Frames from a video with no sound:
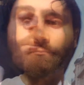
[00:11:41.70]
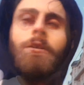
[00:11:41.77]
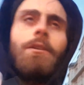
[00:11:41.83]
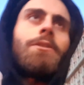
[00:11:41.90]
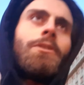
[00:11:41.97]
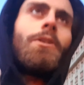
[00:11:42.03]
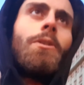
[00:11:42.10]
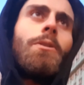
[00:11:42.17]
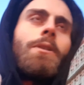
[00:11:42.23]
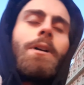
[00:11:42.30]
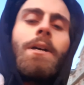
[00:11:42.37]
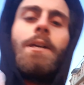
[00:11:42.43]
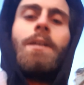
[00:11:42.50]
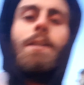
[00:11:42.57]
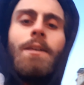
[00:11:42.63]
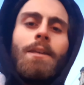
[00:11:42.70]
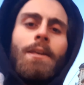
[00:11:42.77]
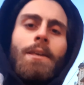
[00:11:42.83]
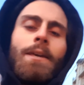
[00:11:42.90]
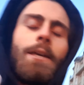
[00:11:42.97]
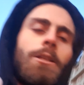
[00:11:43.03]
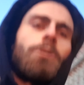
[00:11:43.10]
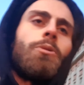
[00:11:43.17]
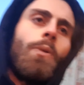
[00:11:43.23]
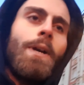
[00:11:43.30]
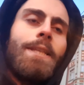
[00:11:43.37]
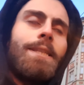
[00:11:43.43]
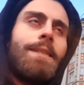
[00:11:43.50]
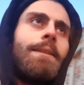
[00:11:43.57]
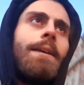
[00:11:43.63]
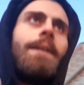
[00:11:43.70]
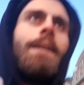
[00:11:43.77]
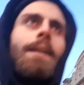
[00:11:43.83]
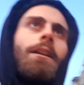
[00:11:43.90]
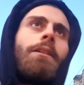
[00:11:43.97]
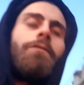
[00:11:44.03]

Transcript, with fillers: So, it's Wednesday, and I